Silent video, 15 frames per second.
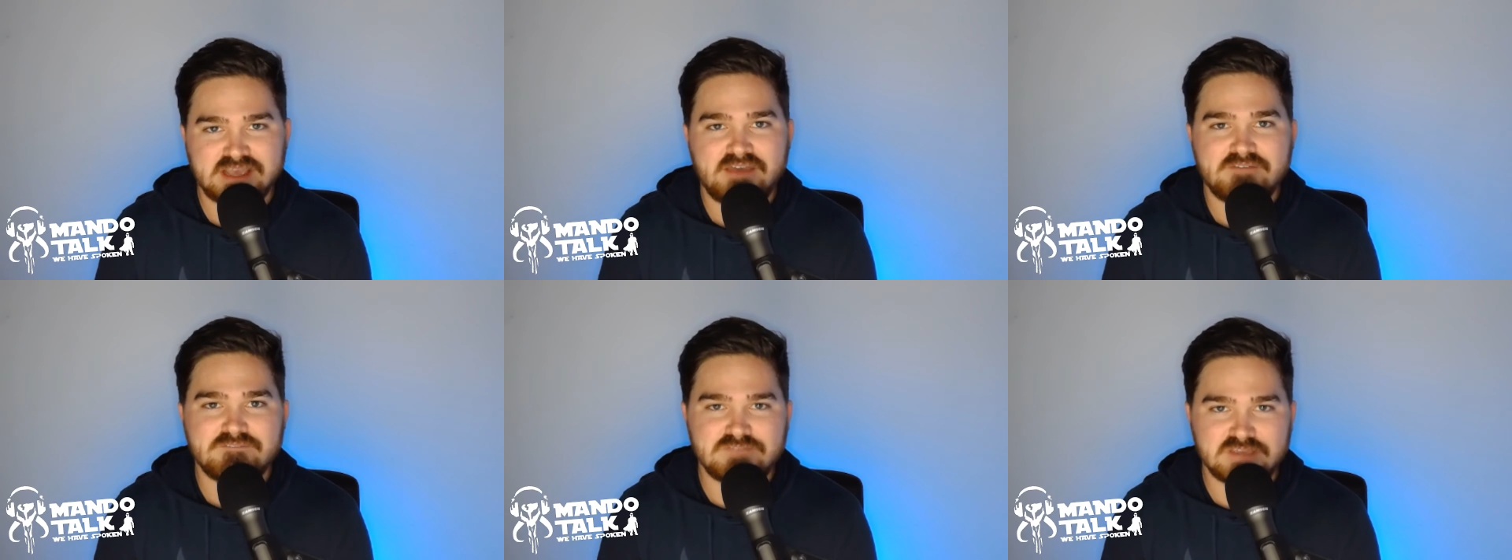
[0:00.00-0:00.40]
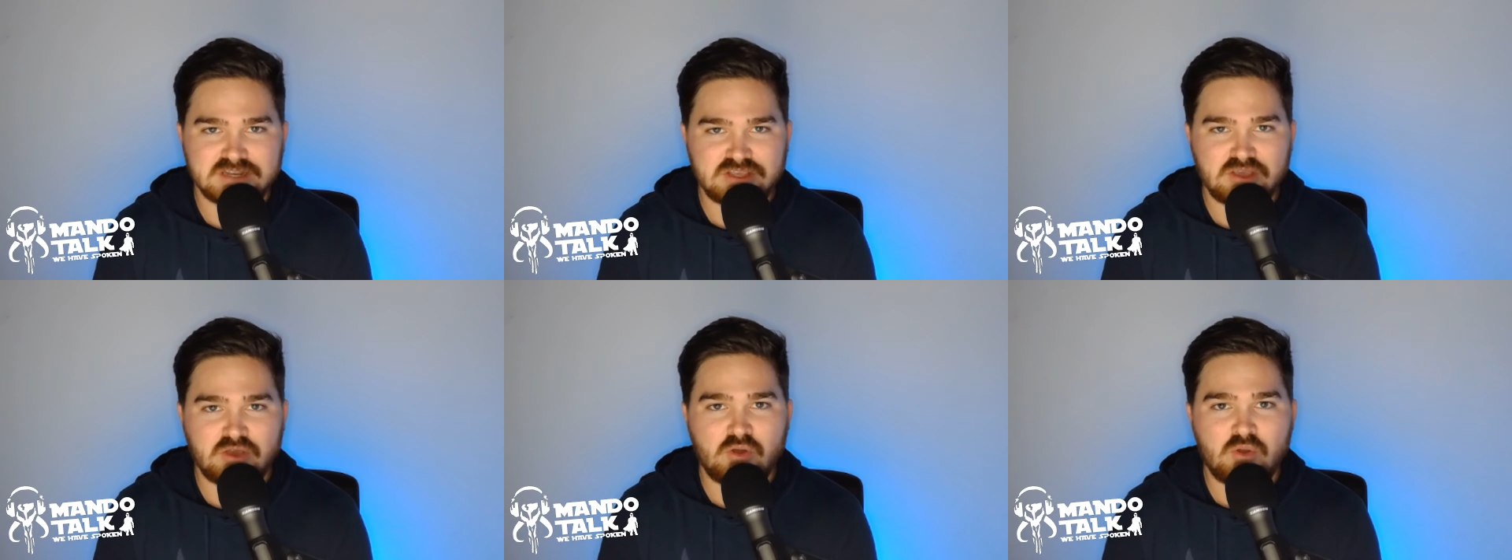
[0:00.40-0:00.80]

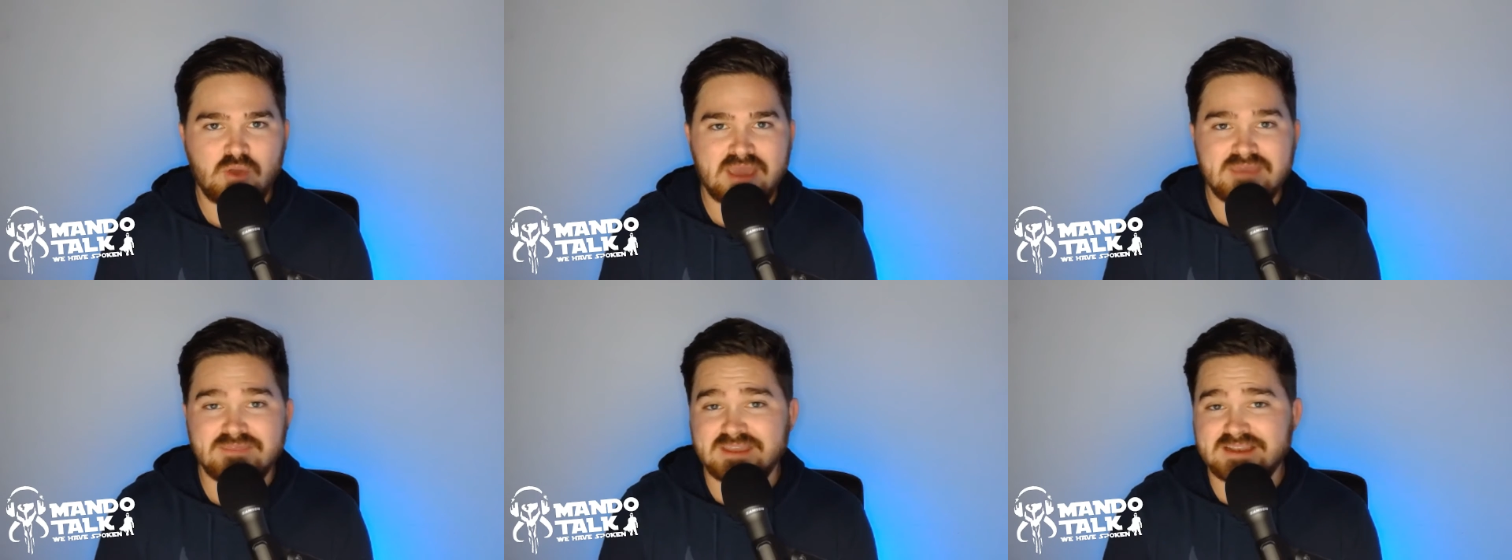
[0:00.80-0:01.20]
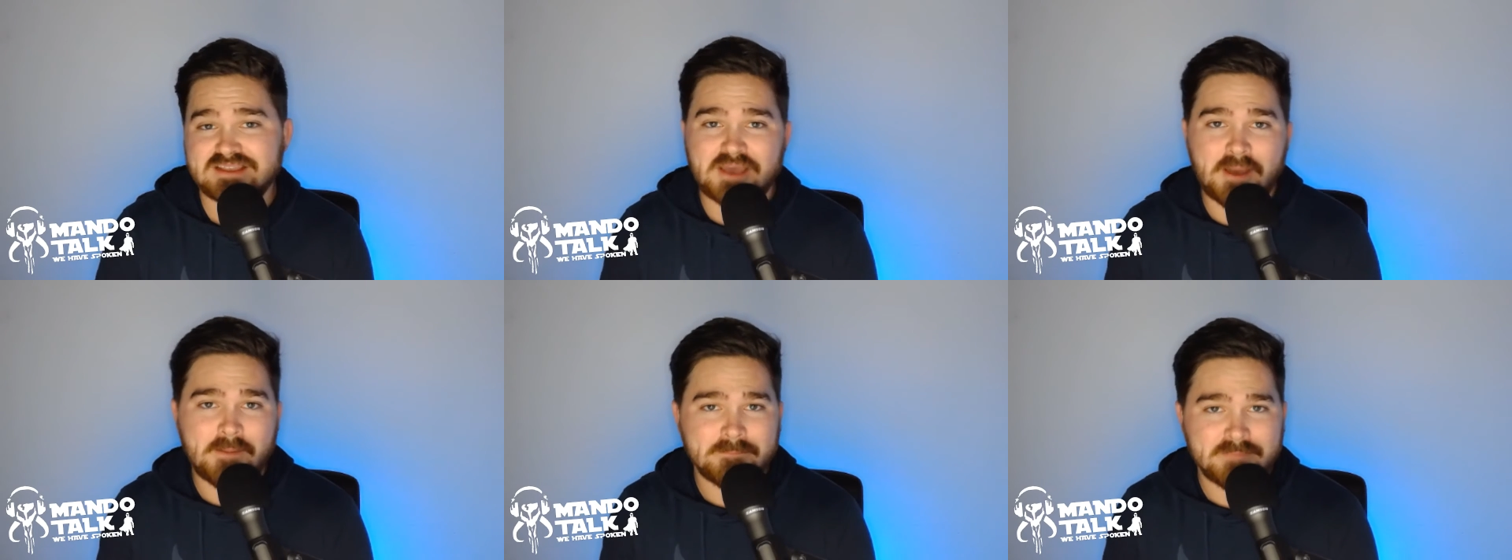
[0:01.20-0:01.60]
video and then
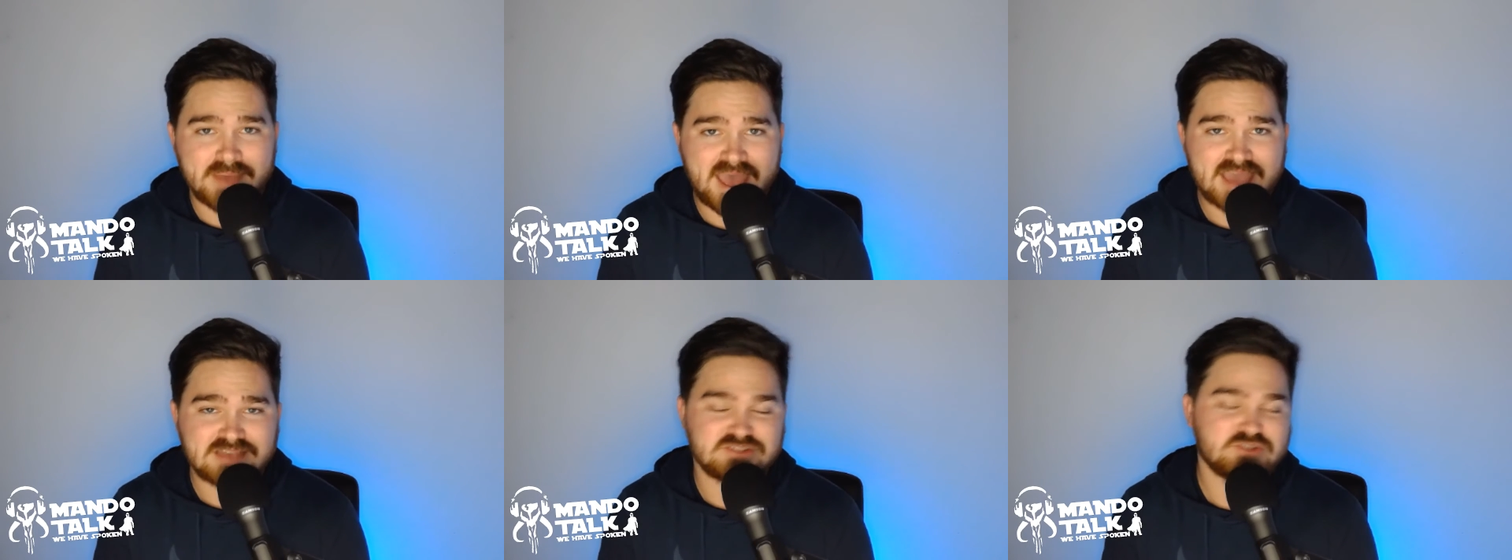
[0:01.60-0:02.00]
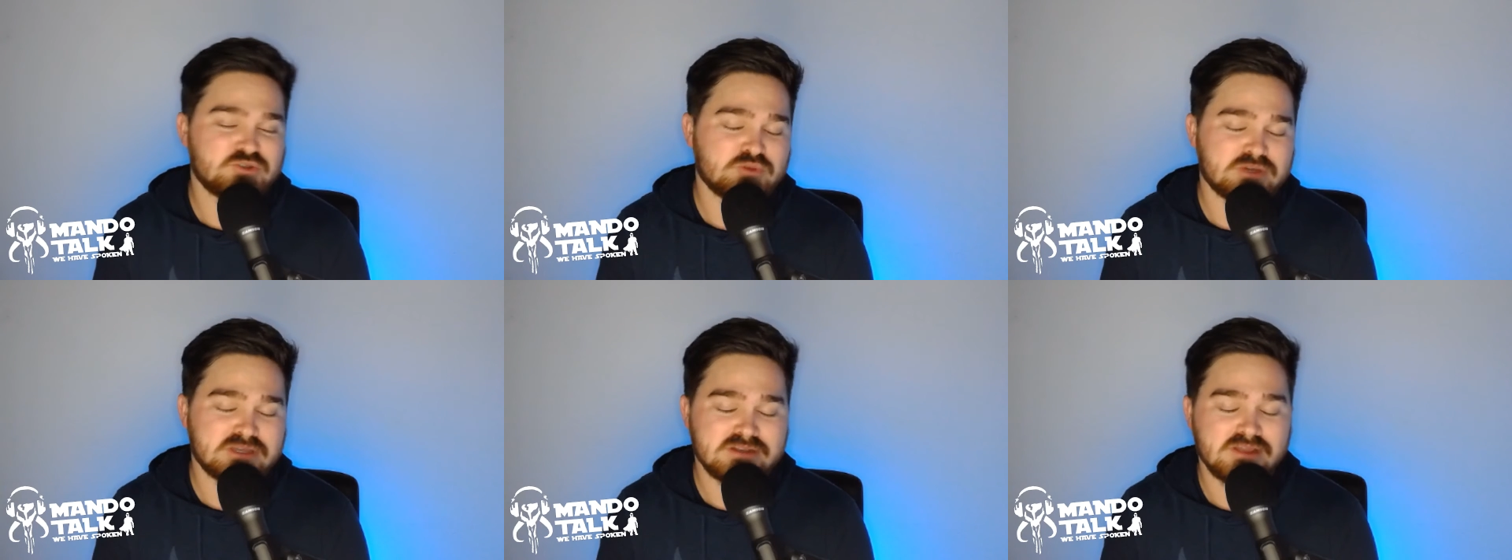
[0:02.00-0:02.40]
come back to
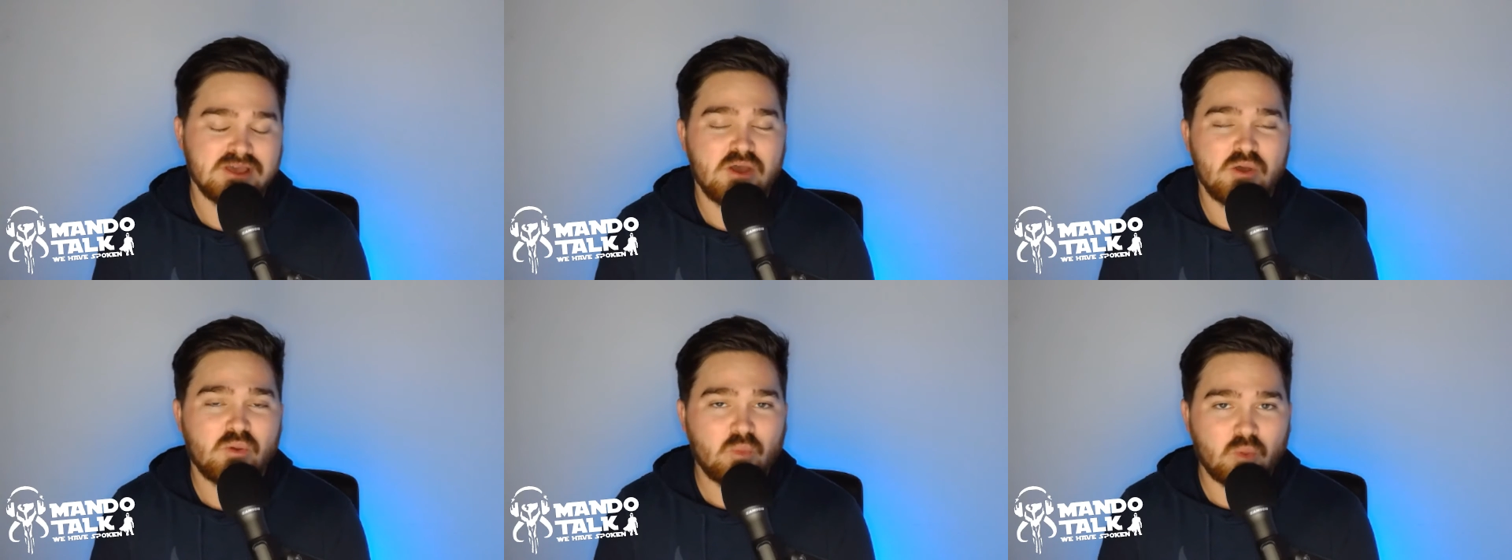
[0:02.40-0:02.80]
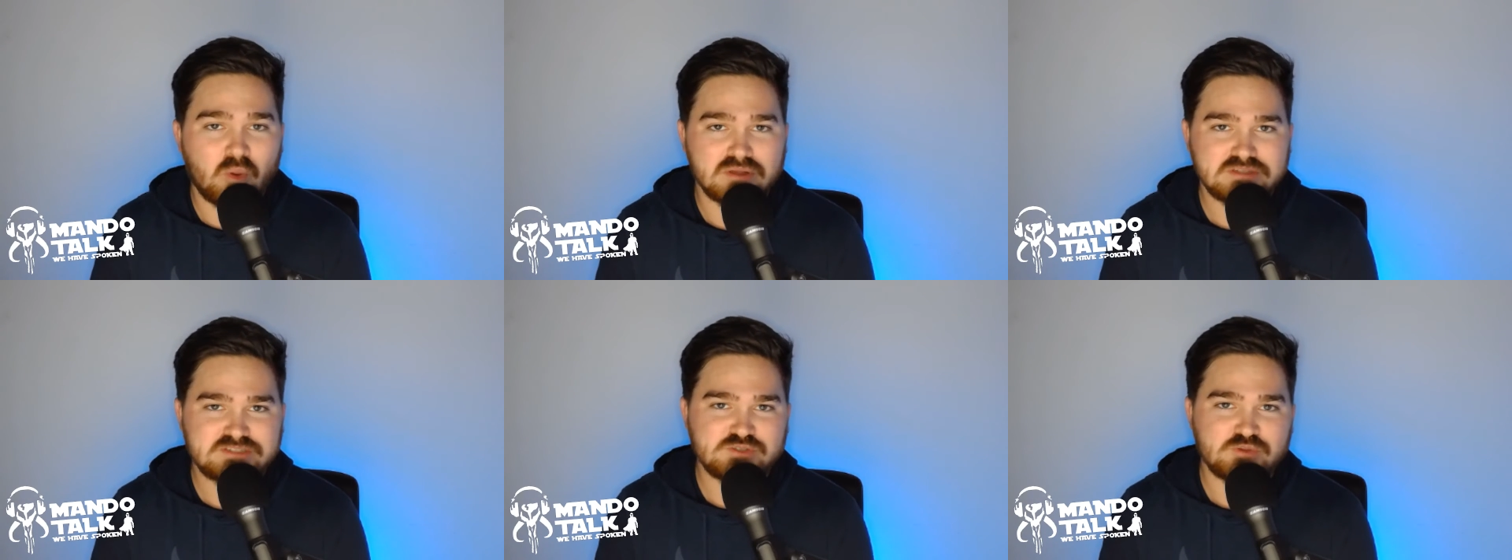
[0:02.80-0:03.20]
it
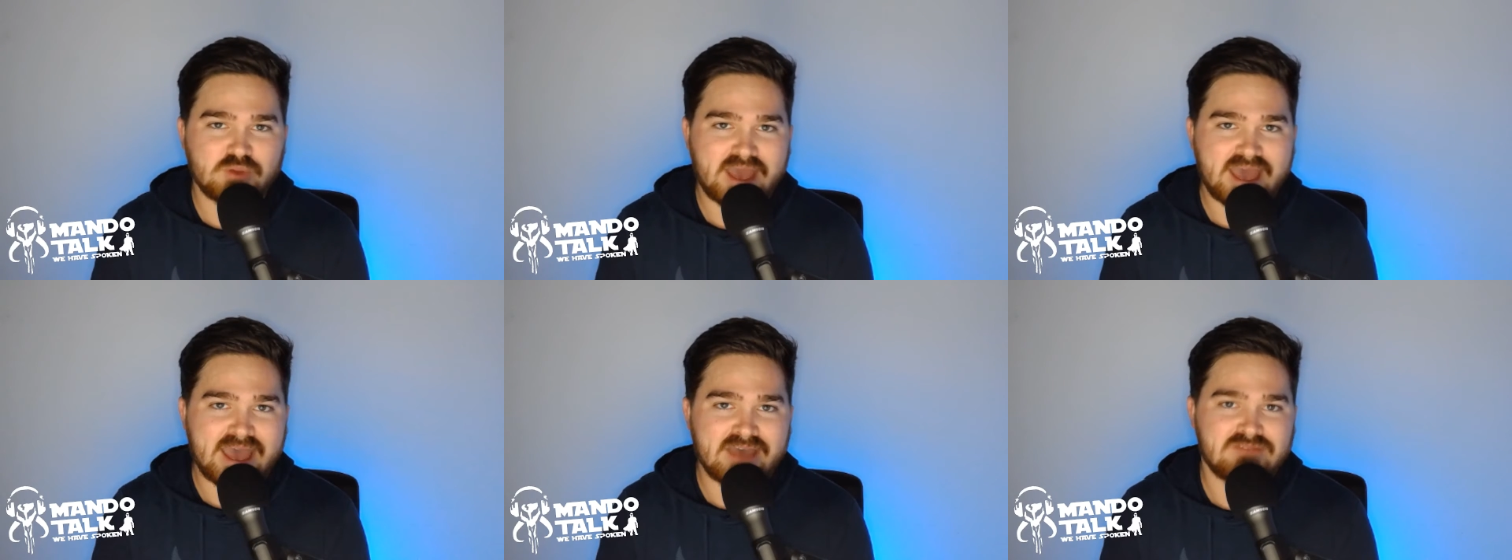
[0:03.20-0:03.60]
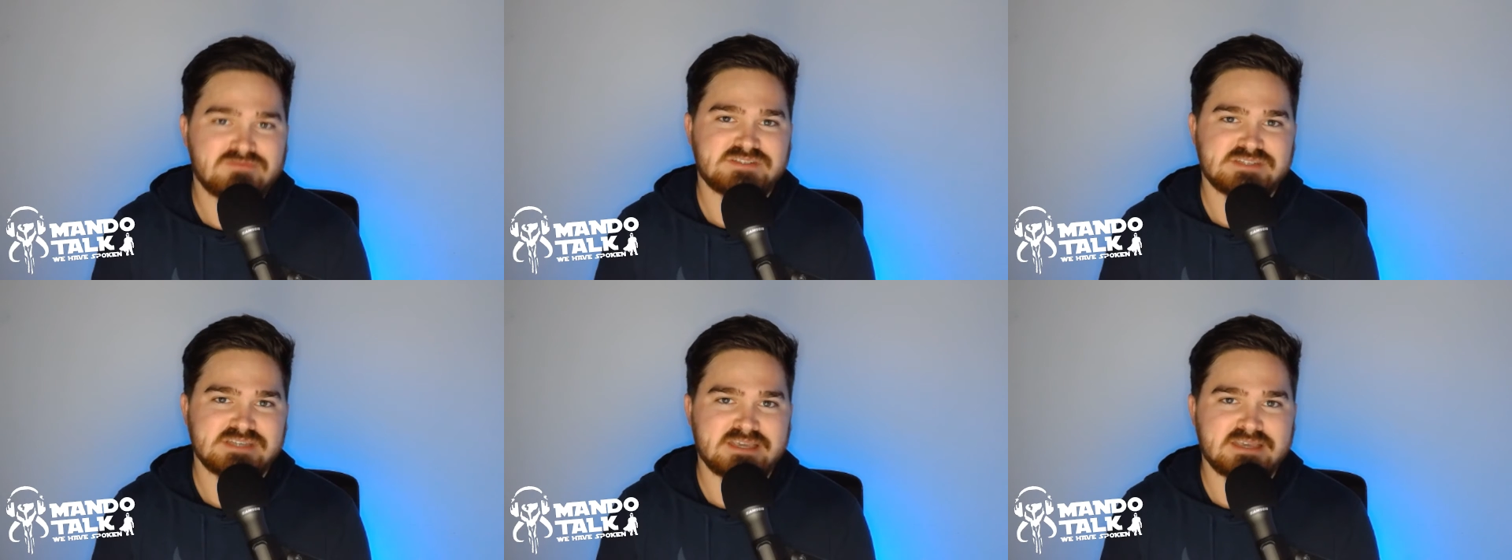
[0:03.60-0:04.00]
once you have
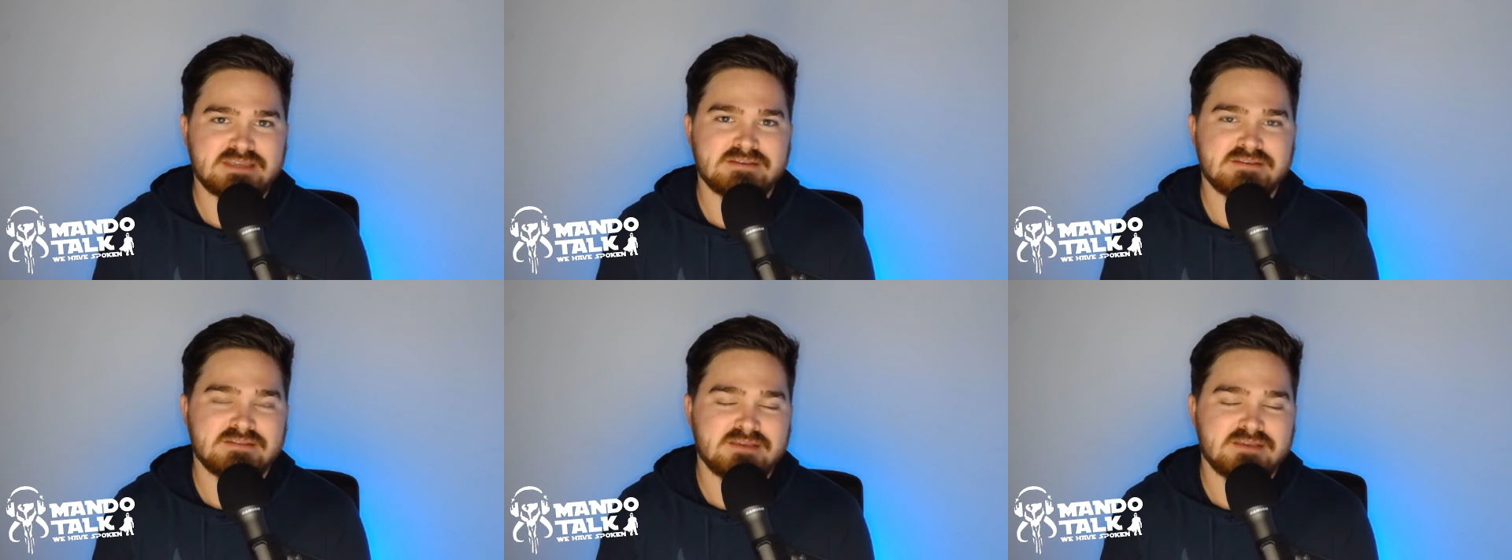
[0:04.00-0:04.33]
seen